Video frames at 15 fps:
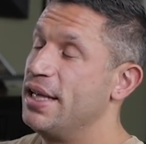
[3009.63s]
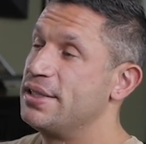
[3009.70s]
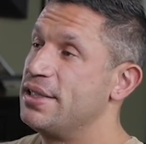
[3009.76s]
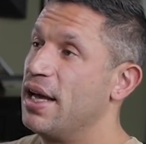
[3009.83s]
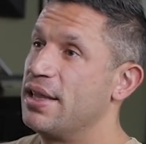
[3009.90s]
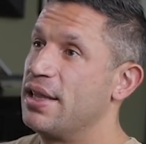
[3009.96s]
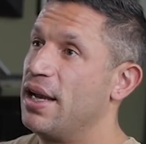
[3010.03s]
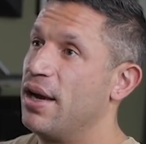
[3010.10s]

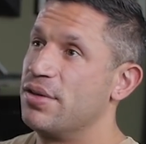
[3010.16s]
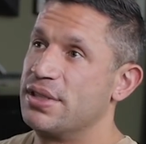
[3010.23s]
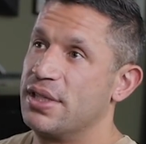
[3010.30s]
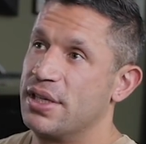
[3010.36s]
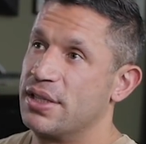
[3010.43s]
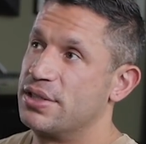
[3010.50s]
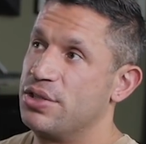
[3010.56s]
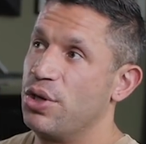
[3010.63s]
it's not that I was
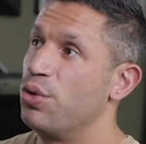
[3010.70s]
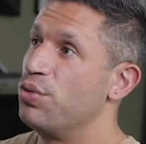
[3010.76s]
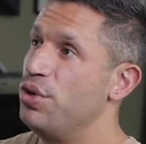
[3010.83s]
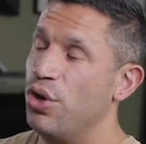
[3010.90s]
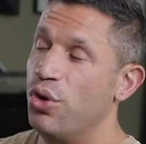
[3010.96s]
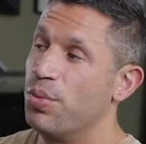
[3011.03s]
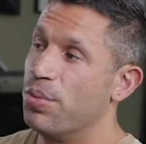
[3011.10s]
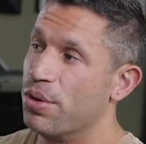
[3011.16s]
like so
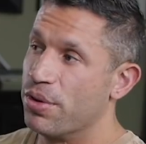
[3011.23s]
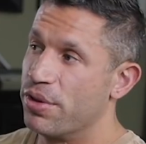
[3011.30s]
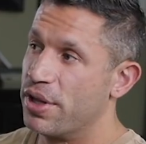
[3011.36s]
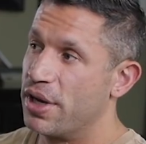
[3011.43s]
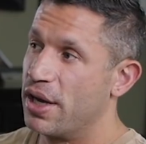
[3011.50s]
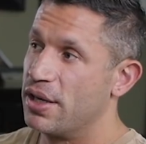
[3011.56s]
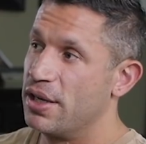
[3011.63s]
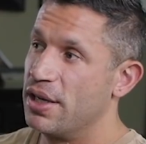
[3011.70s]
noble
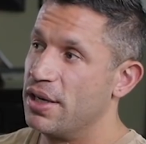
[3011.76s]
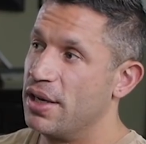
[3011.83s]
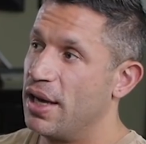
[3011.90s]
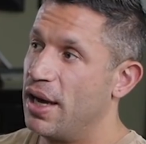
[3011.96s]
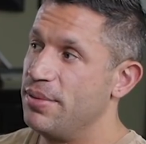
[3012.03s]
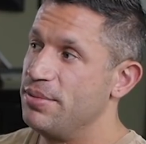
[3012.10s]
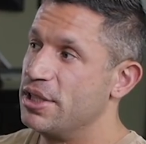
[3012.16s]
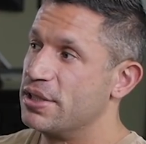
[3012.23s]
that I
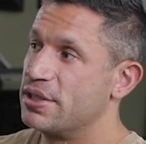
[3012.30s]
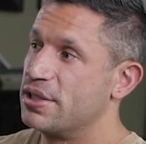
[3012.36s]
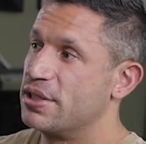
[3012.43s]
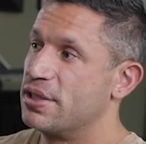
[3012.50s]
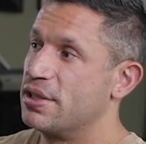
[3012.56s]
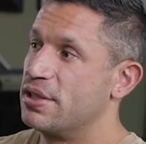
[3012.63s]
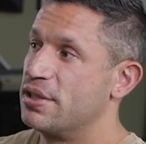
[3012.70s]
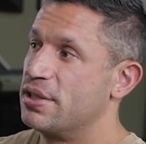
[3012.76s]
didn't.
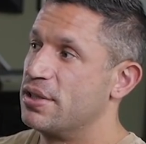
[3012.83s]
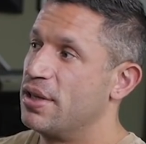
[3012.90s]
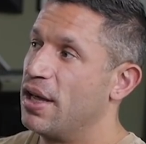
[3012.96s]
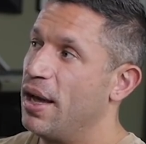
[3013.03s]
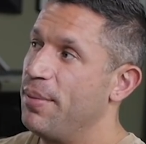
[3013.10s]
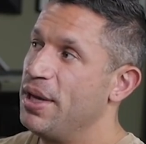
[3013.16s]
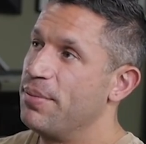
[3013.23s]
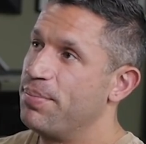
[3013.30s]

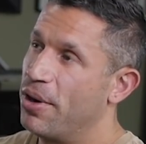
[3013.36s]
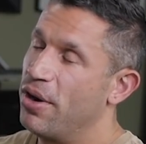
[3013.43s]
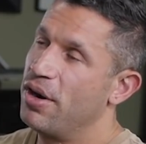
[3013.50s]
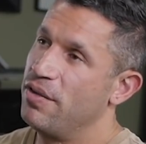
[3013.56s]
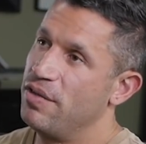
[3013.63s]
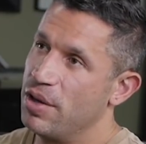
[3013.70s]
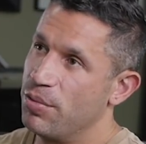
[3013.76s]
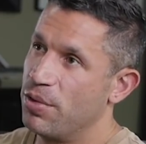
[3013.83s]
I mean,
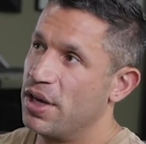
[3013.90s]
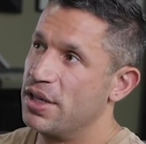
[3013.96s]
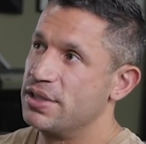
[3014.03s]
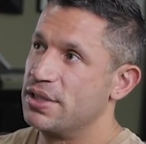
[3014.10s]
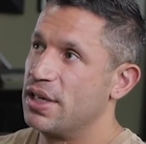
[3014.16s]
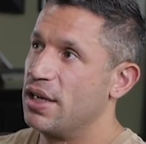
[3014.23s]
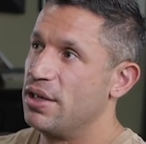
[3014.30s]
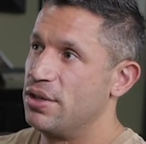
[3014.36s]
part of it
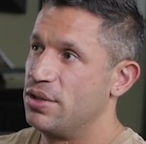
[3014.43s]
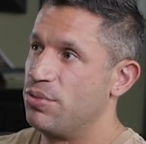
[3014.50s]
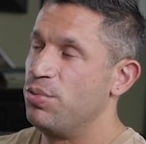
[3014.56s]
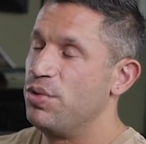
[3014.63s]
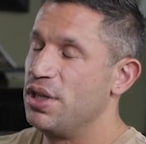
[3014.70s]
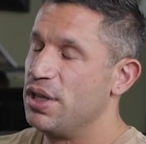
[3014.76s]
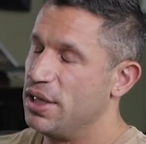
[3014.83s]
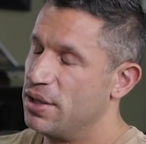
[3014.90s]
was that I
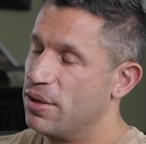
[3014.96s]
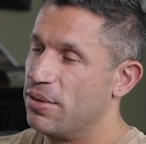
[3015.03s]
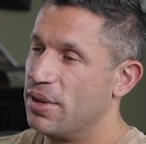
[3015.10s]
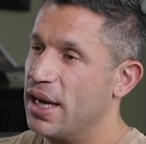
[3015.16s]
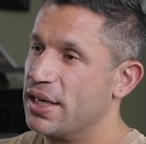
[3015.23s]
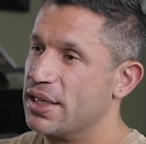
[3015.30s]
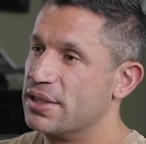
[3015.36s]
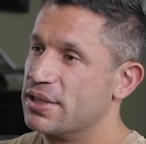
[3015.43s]
really
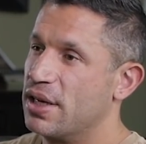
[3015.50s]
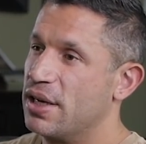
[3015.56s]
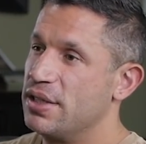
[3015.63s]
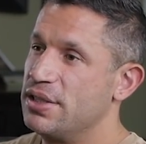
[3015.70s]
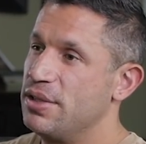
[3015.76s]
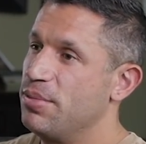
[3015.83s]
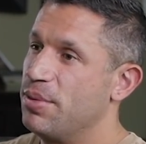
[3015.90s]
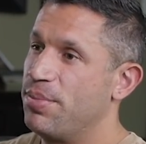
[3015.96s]
don't like
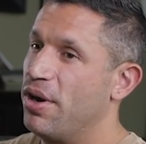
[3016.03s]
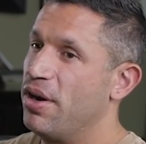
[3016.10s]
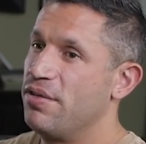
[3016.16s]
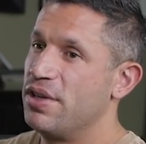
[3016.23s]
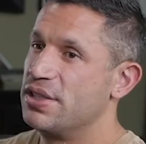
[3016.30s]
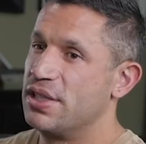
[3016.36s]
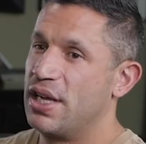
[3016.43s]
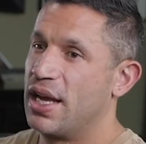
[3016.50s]
dishonesty, but part
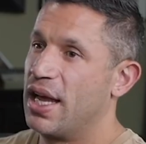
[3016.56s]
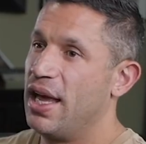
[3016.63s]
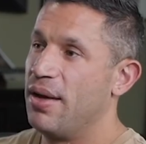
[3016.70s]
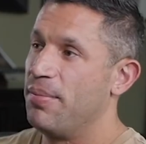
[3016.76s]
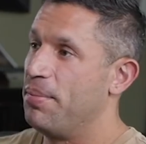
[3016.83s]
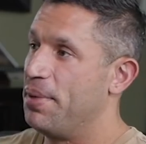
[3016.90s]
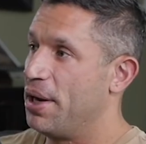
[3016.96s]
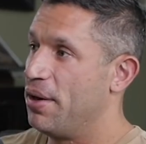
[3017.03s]
of it is that I
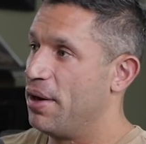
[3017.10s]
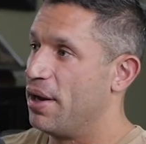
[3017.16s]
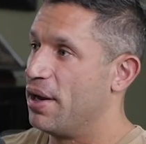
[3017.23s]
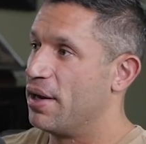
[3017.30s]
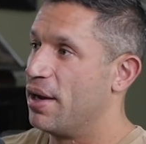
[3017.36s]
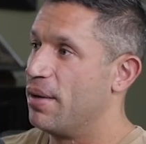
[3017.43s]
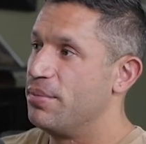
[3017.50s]
can't bear it.